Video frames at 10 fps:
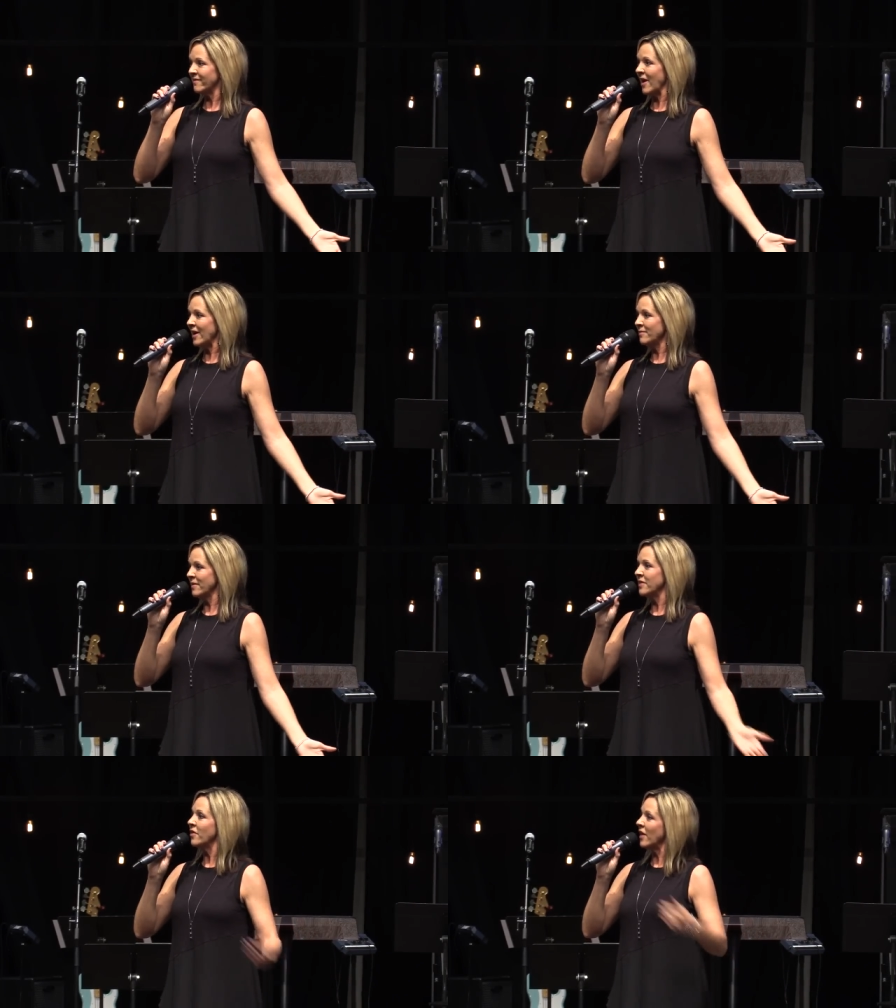Right?
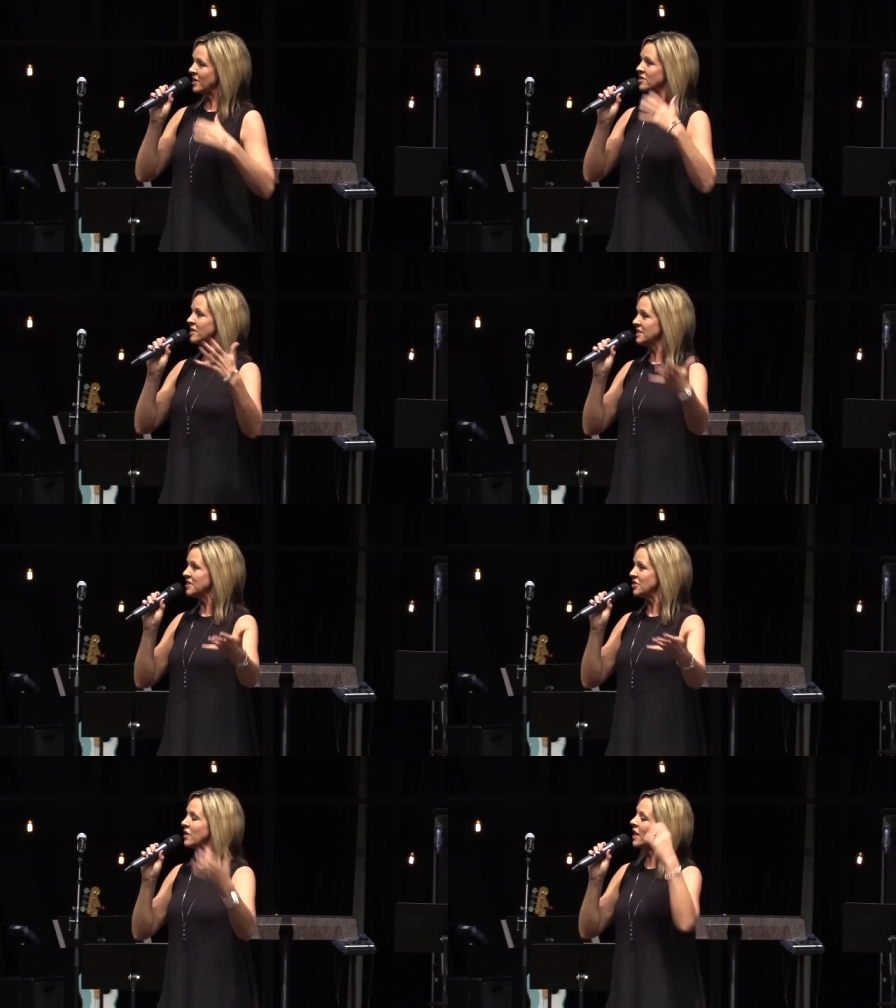They'll actually listen
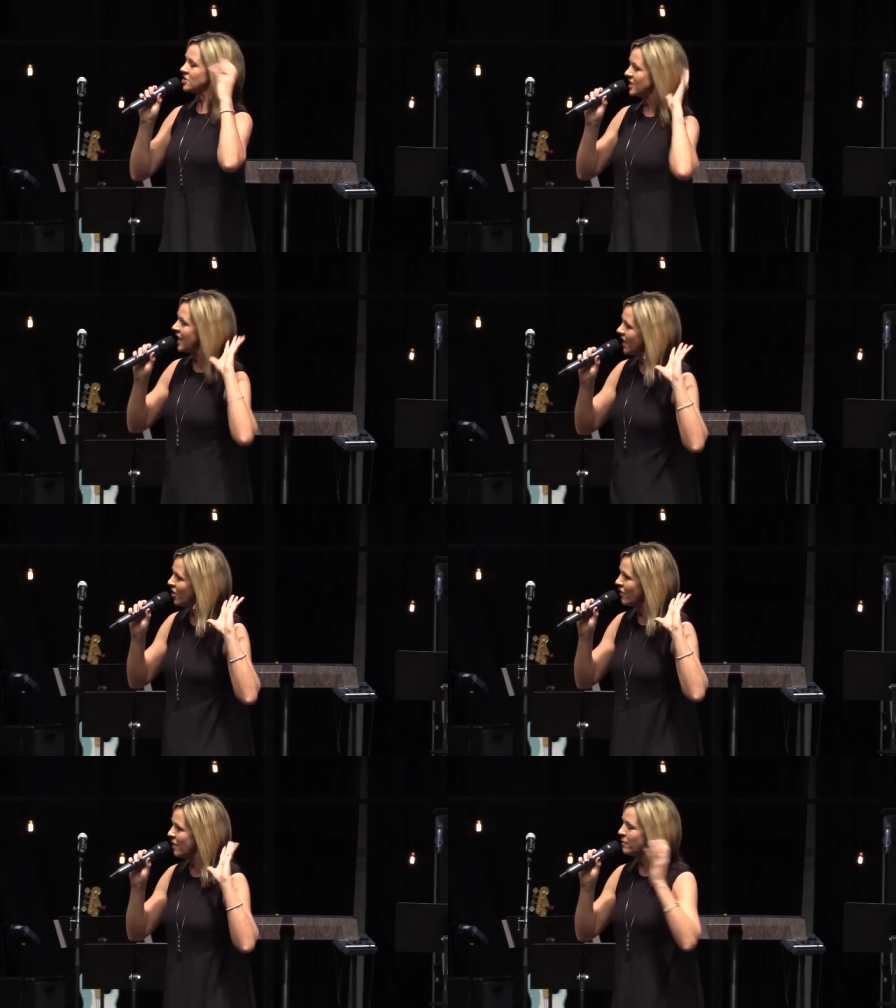to it, actually
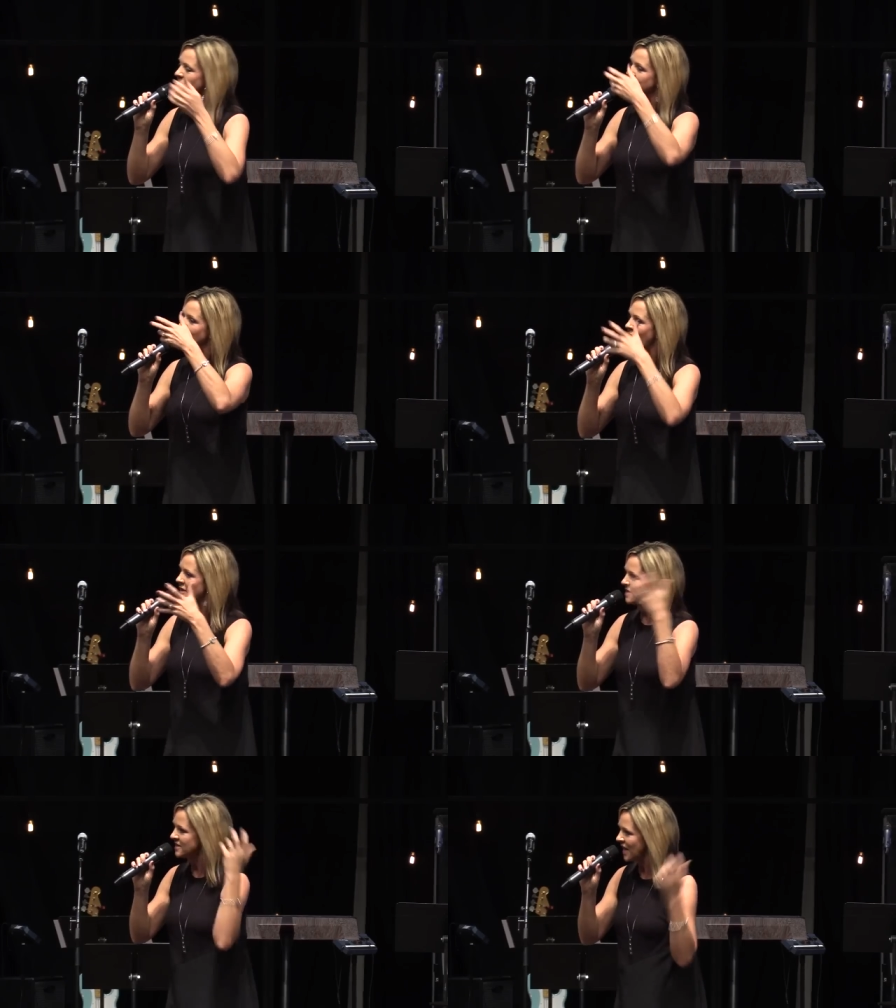hear it, because the God
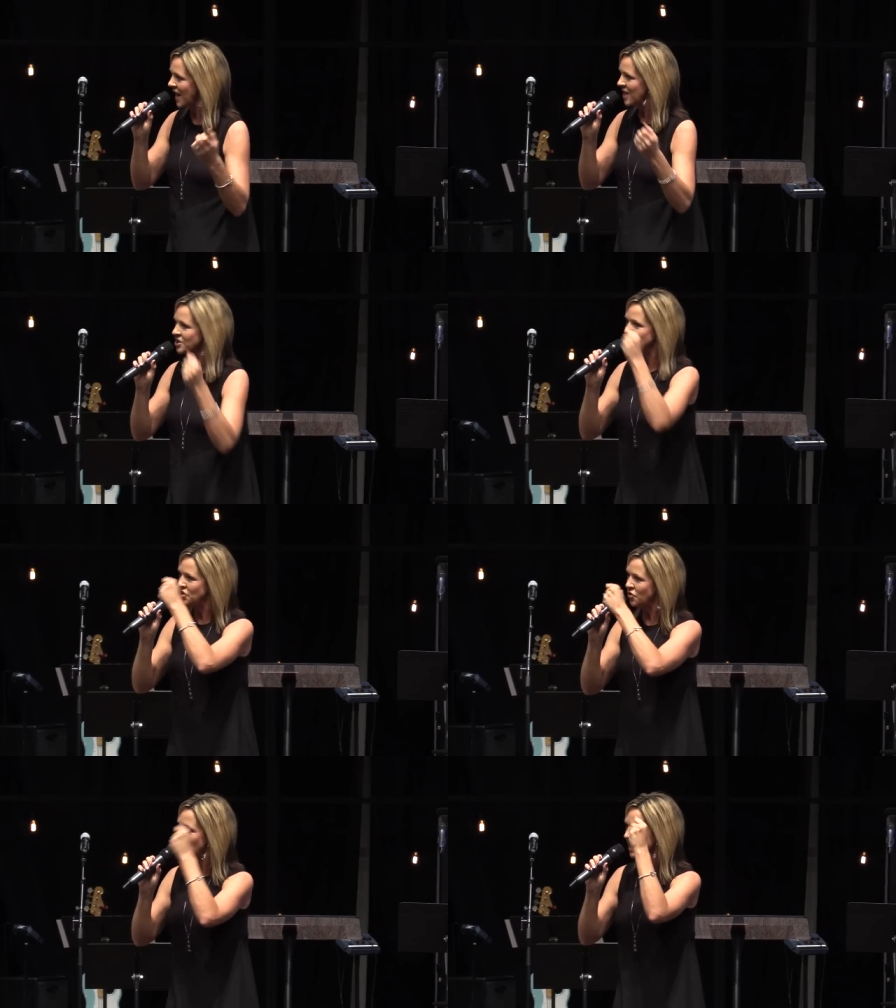of this age is
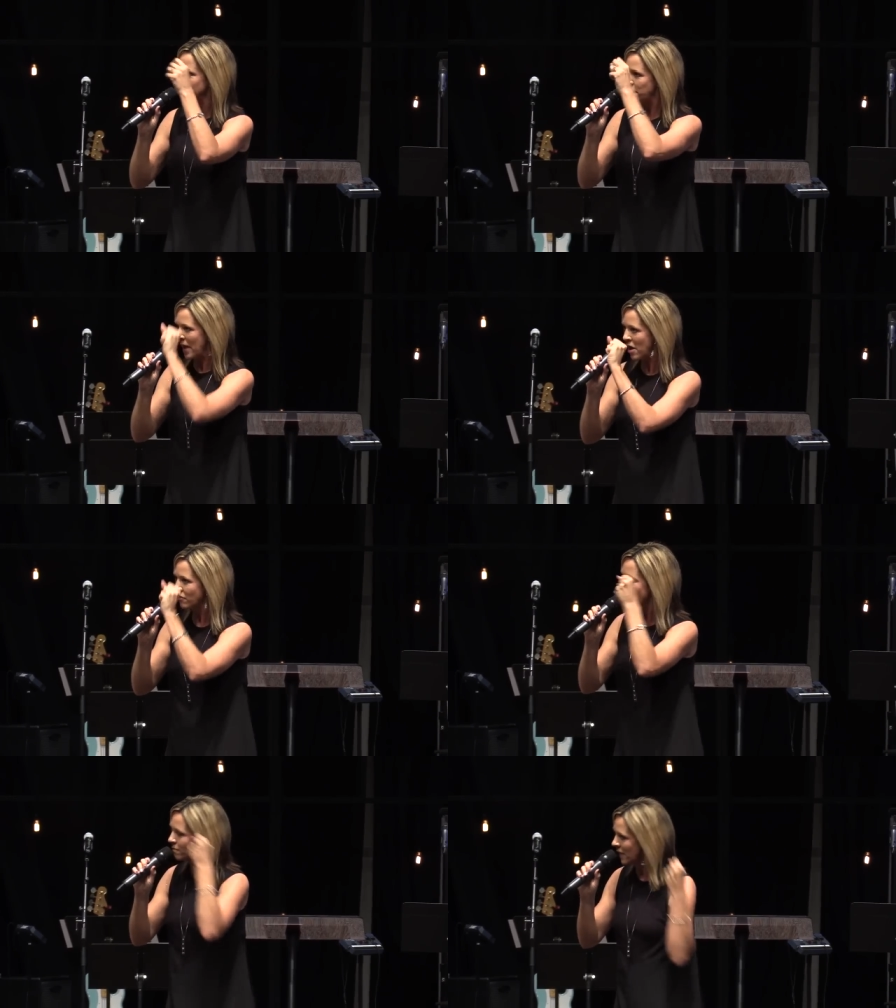no is
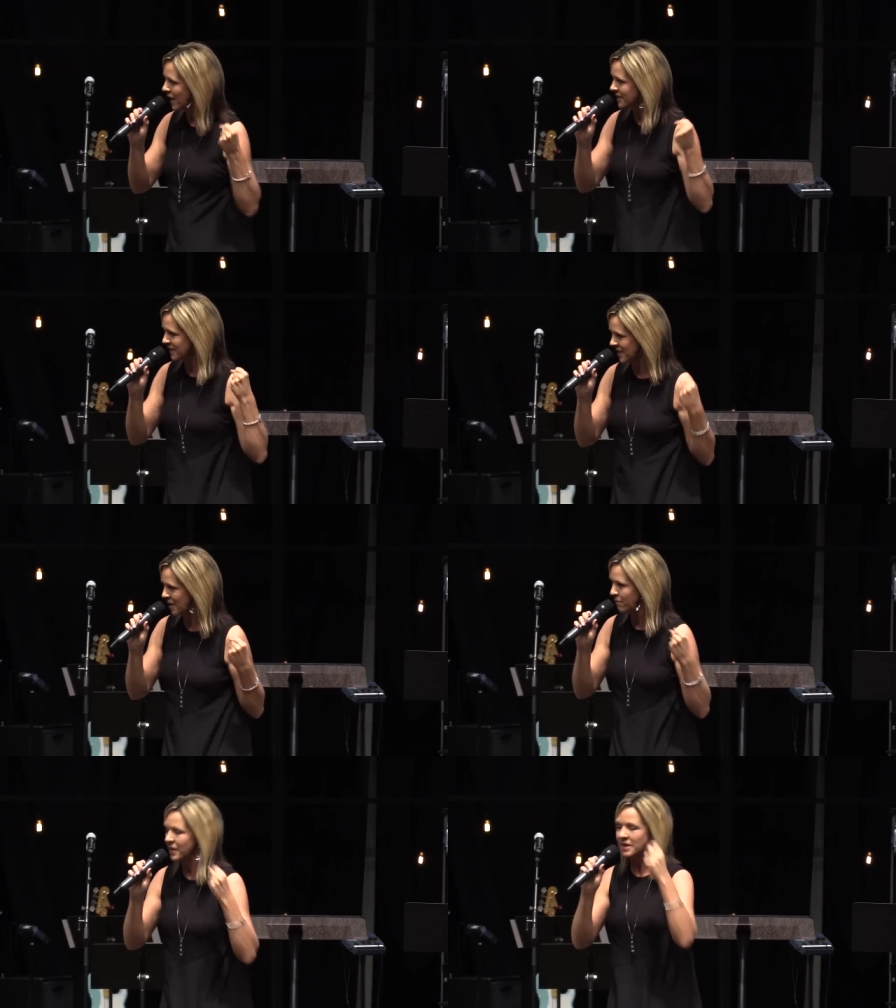bound from blinding
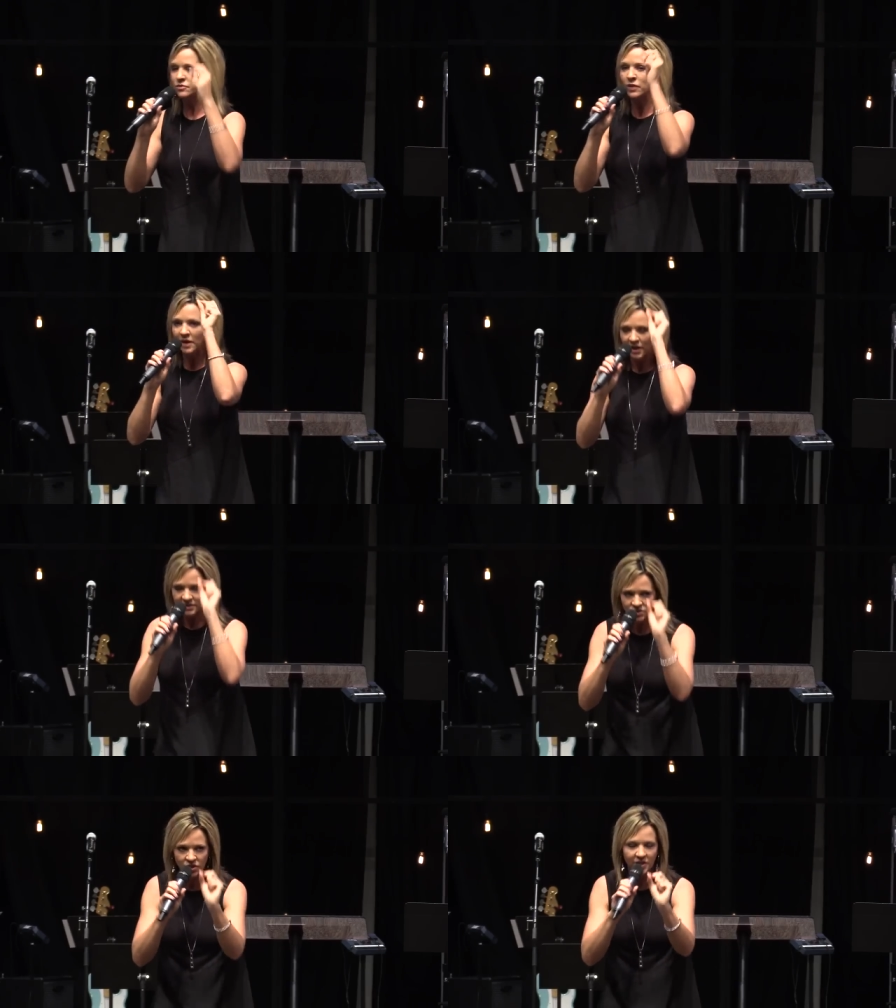them because we
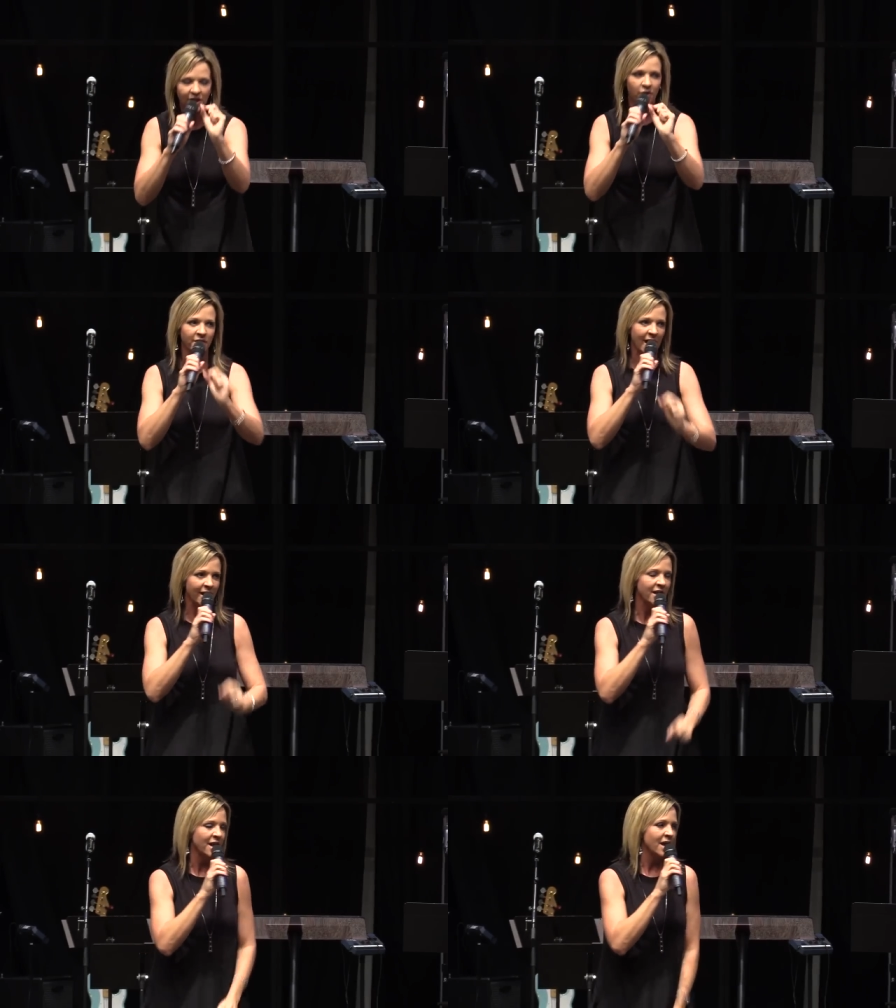took care of that